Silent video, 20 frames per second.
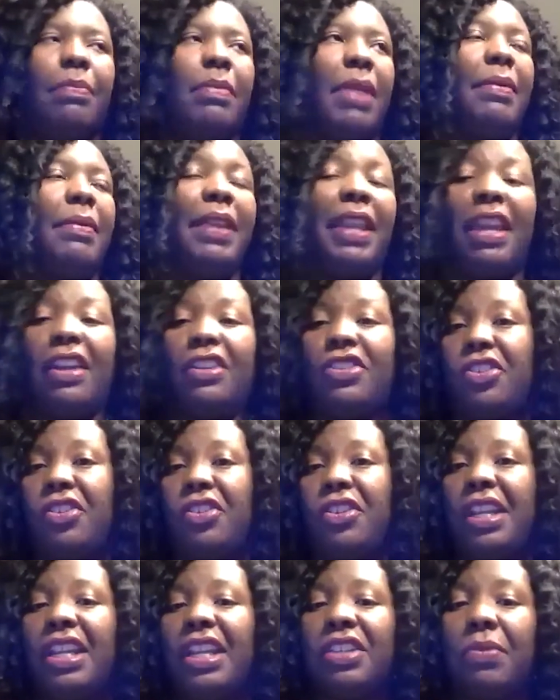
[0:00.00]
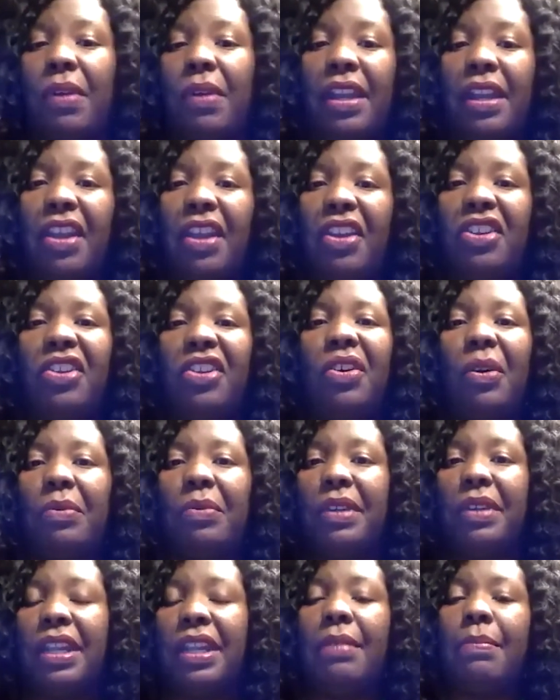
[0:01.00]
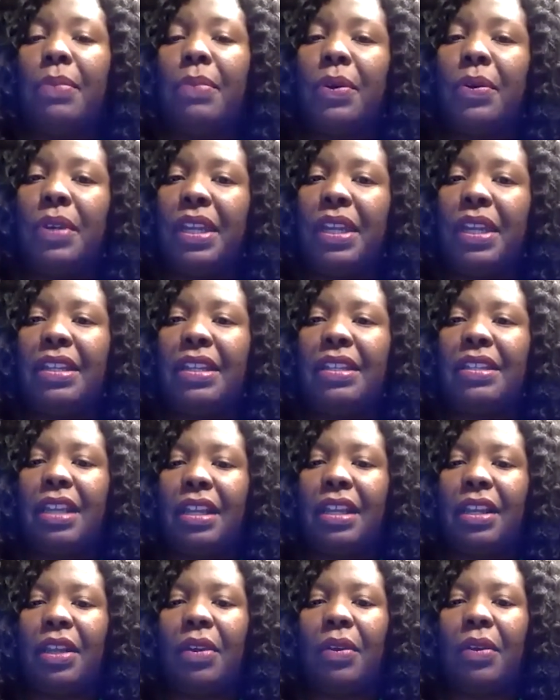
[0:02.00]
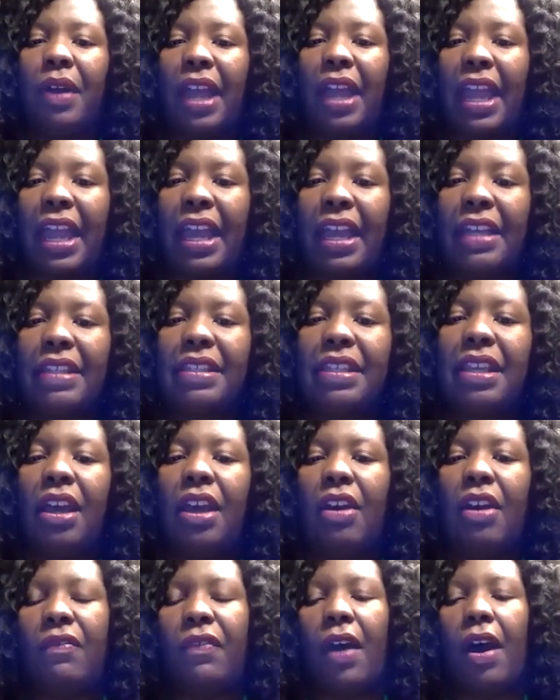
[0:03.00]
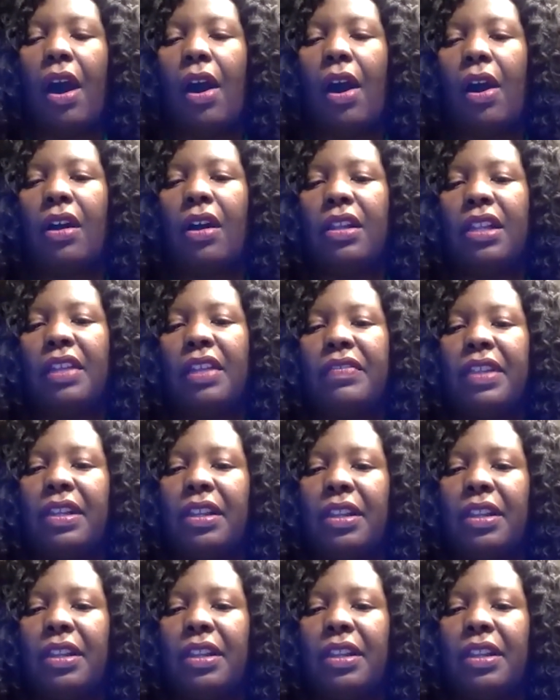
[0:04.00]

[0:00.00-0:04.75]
Maybe that's your niche right there. You're going to knit booties and little hats for all of the uh-huh.